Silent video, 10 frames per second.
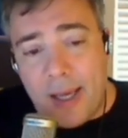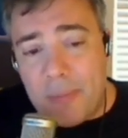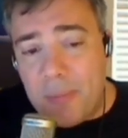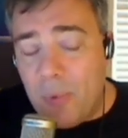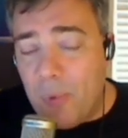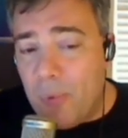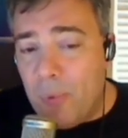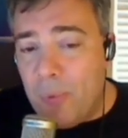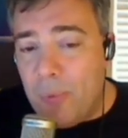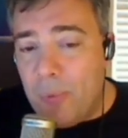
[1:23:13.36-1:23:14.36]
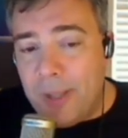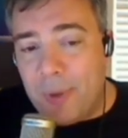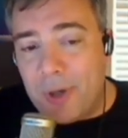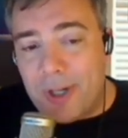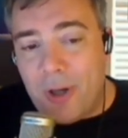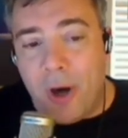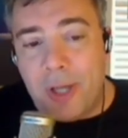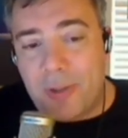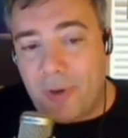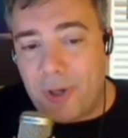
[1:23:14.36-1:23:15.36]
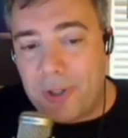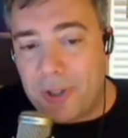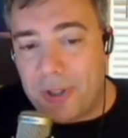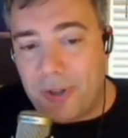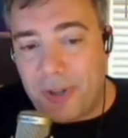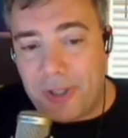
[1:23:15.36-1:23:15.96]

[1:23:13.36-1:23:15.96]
Um, one of the more controversial